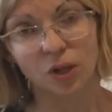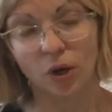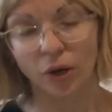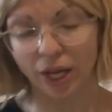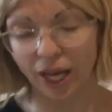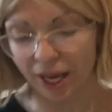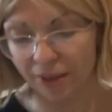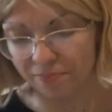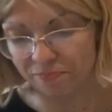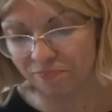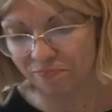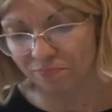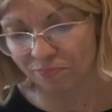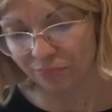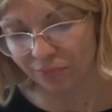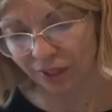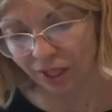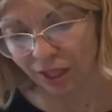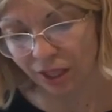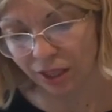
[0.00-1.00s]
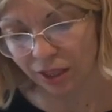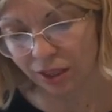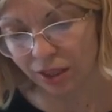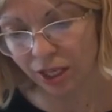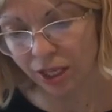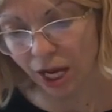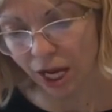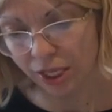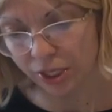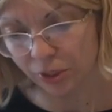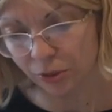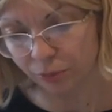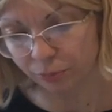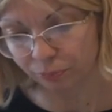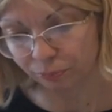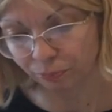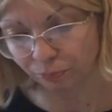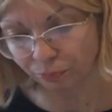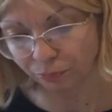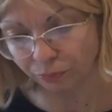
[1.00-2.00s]
Okay? The next.
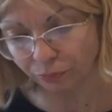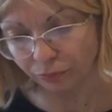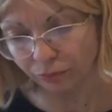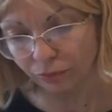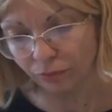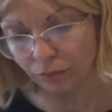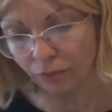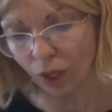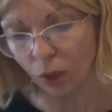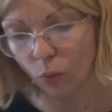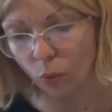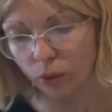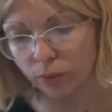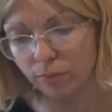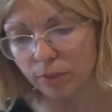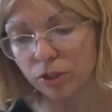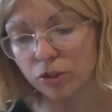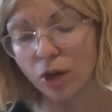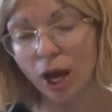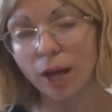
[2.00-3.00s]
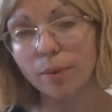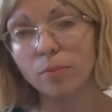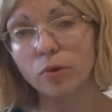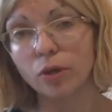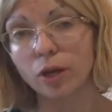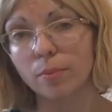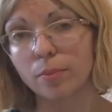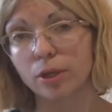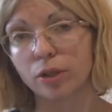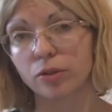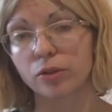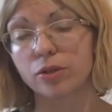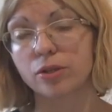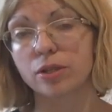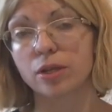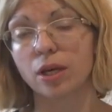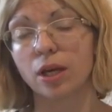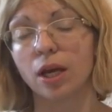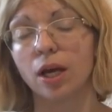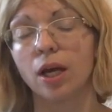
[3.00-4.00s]
One more time, we came across
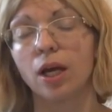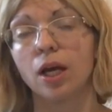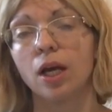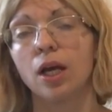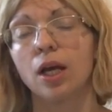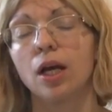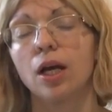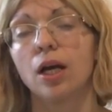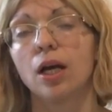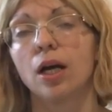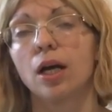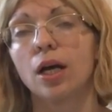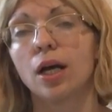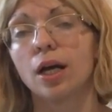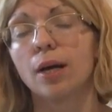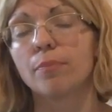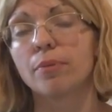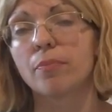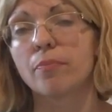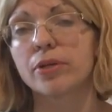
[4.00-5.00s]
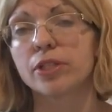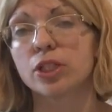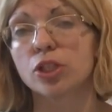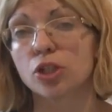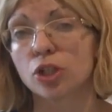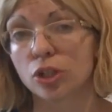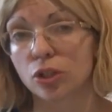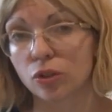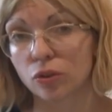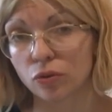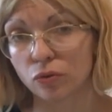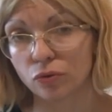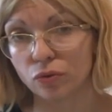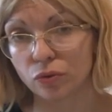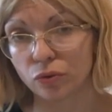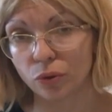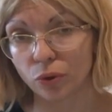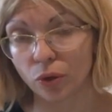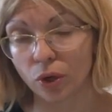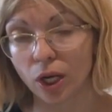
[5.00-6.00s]
the preposition
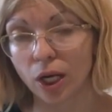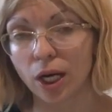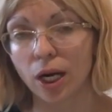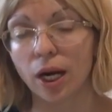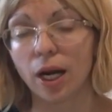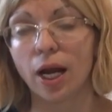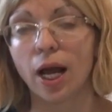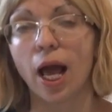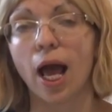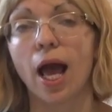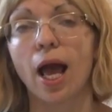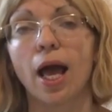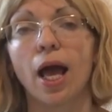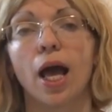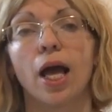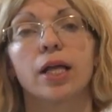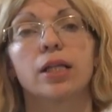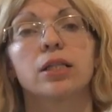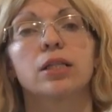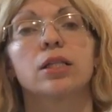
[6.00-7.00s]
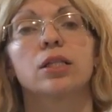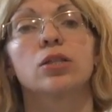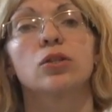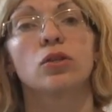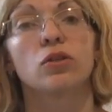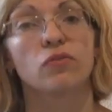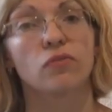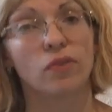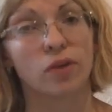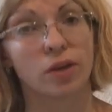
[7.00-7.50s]
für, and don't